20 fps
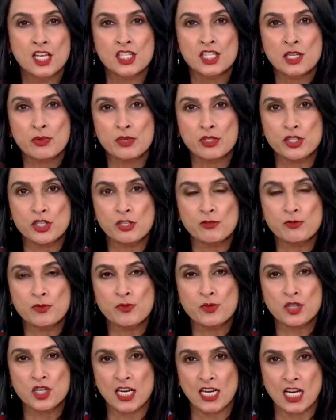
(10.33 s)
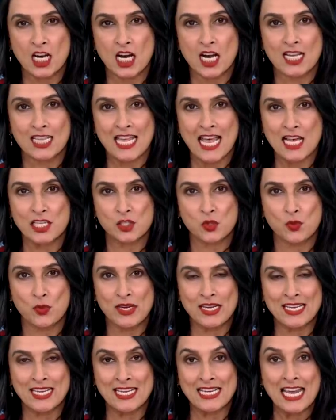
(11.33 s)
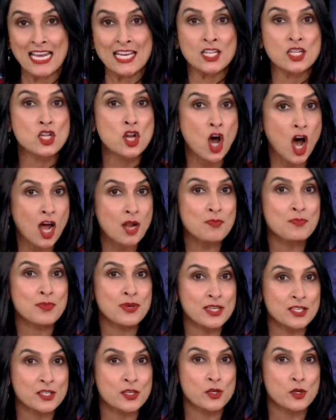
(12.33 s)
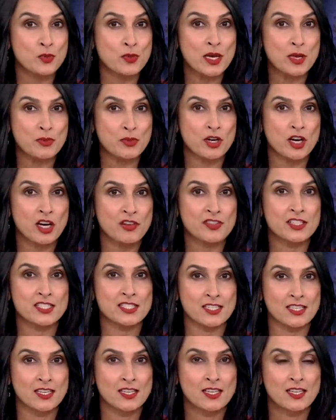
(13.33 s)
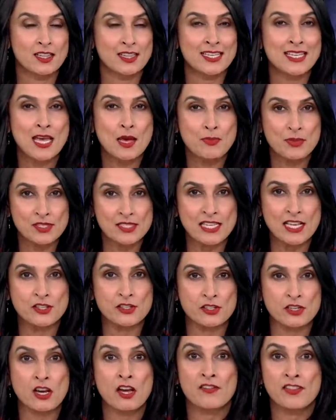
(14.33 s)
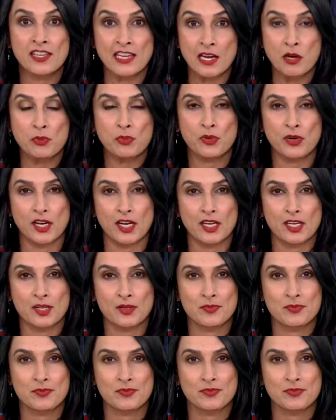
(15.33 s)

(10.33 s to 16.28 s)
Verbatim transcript: She returned from Shanghai last week and had not been to Hubei Province, the epicenter of the outbreak.